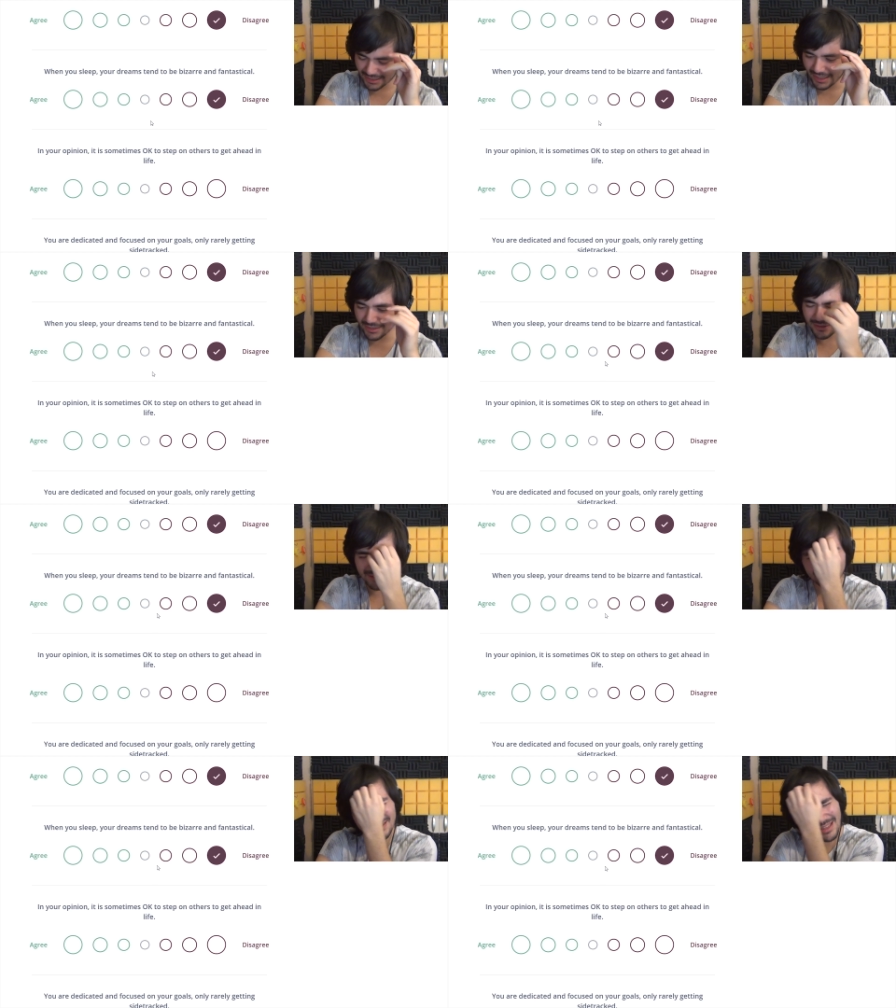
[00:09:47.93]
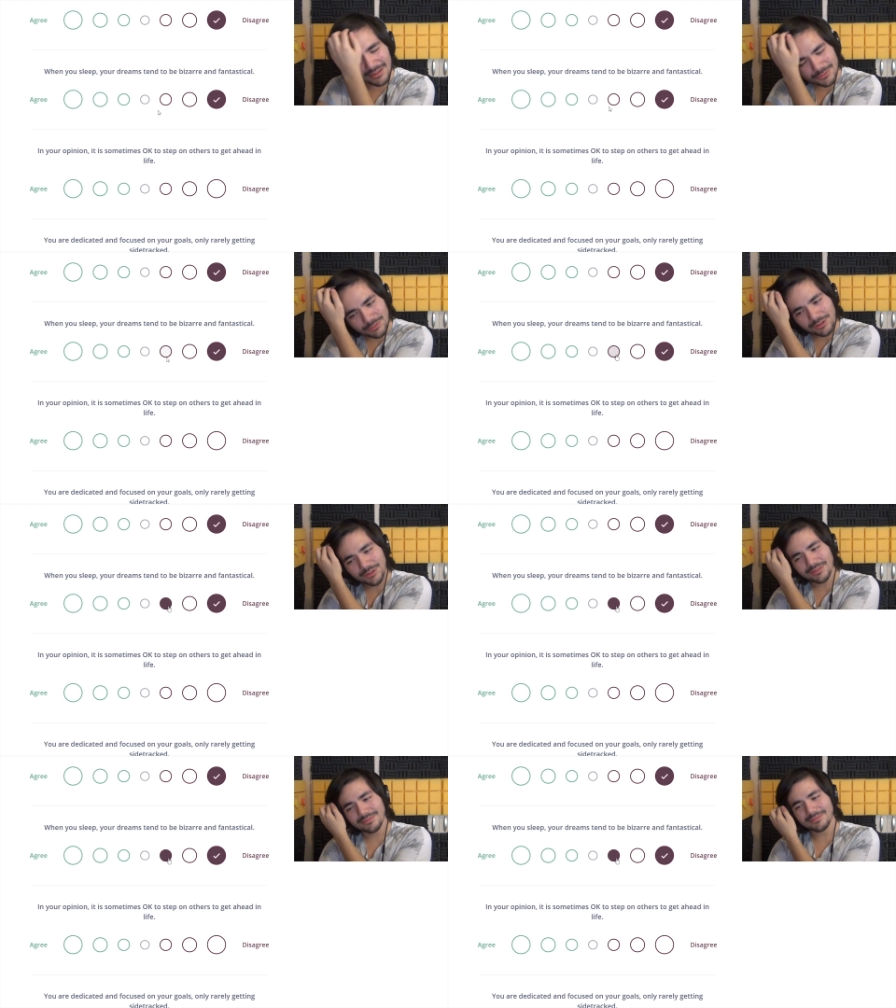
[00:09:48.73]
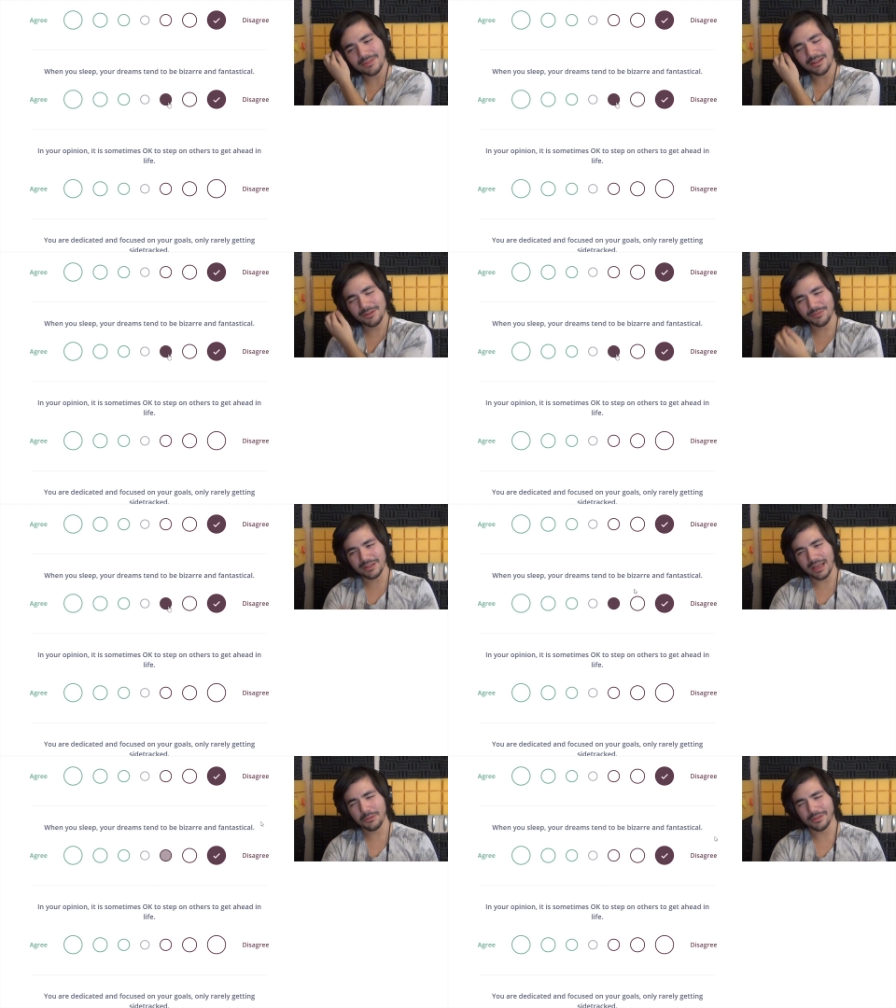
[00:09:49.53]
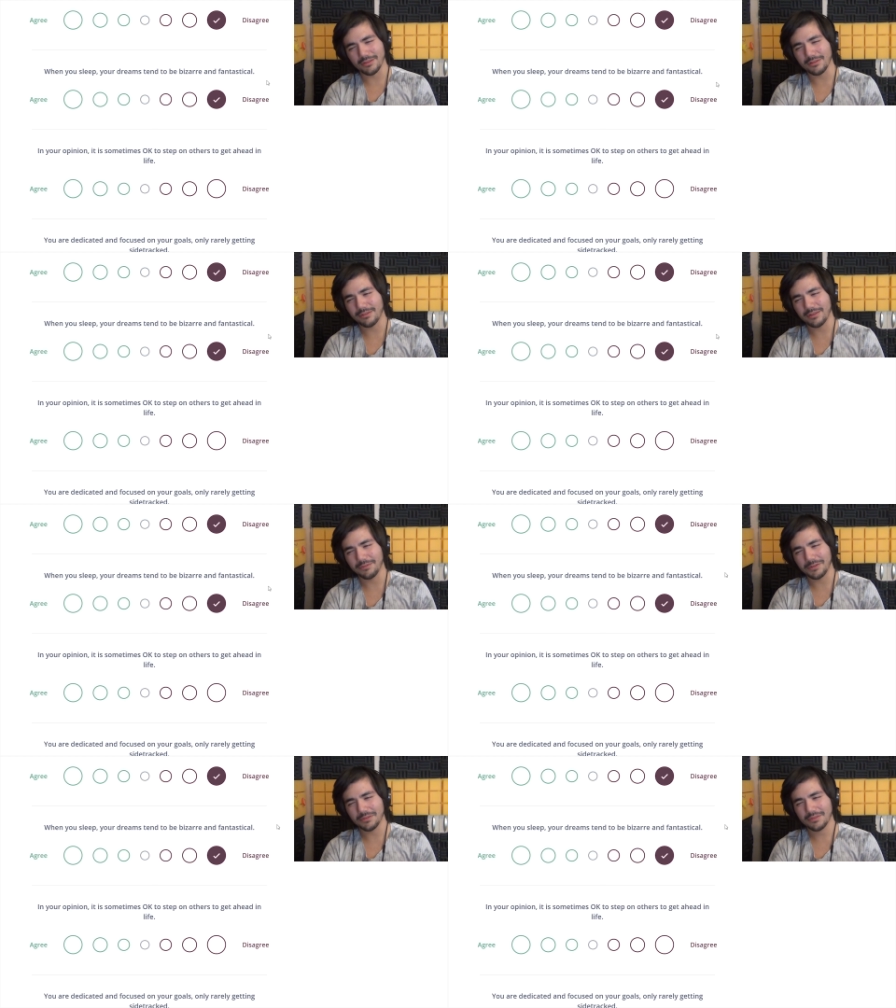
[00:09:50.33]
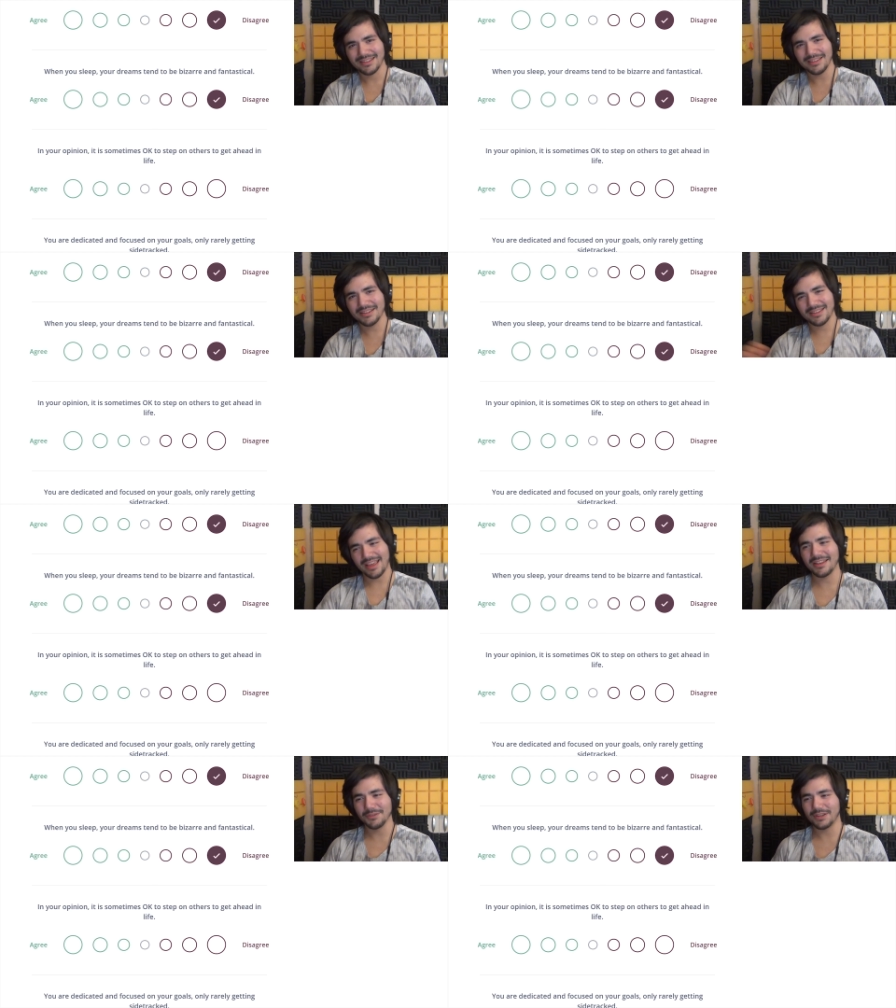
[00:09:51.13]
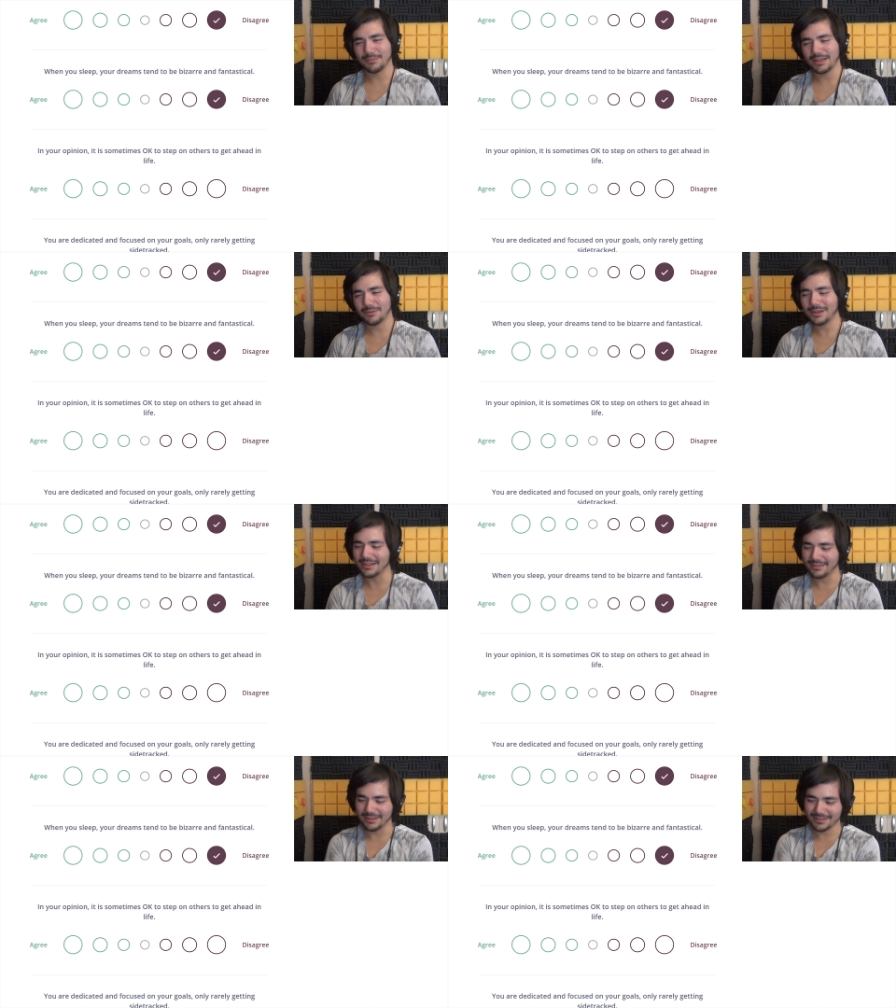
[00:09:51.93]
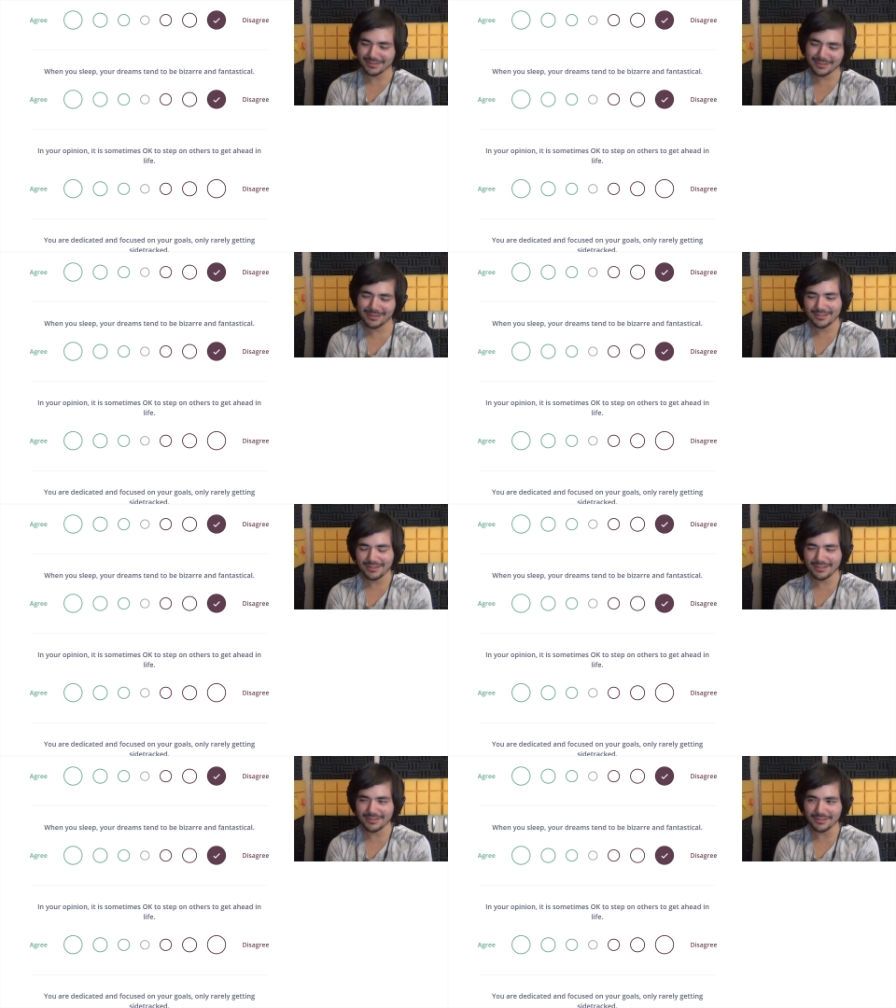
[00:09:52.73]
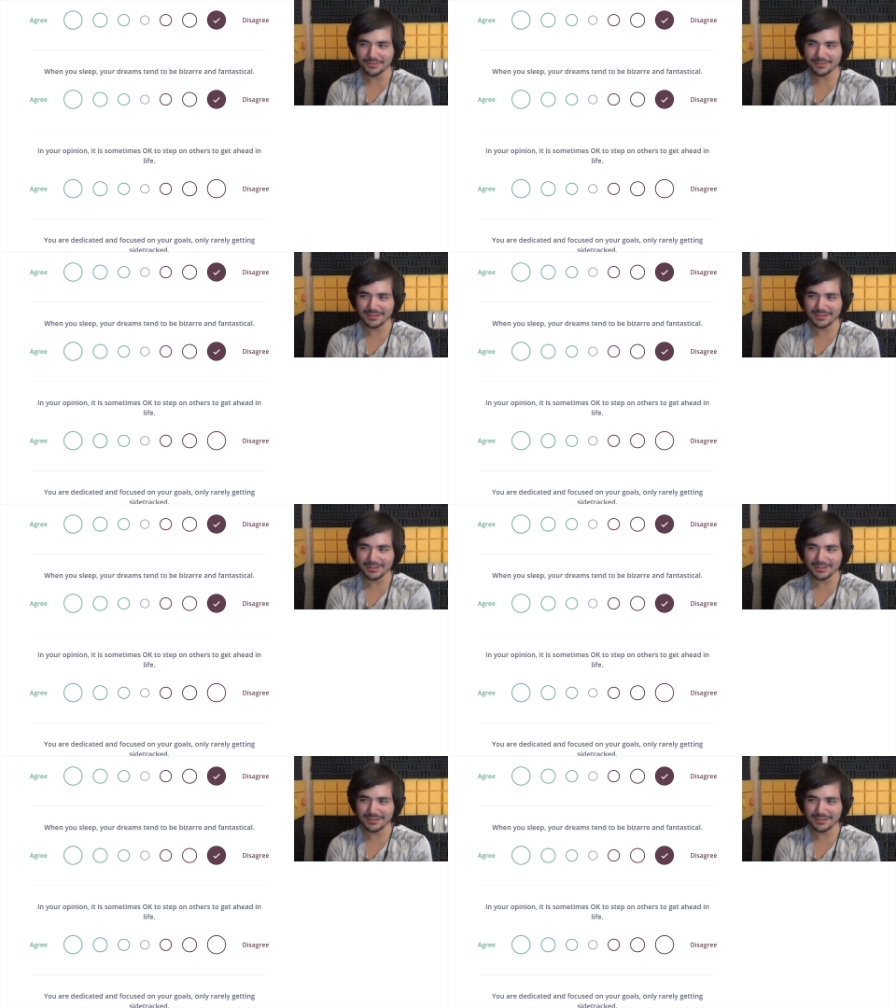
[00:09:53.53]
Yeah, well, I don't know if it counts as lucid. If you near the end of it, I'm like, wait a second, this is a dream.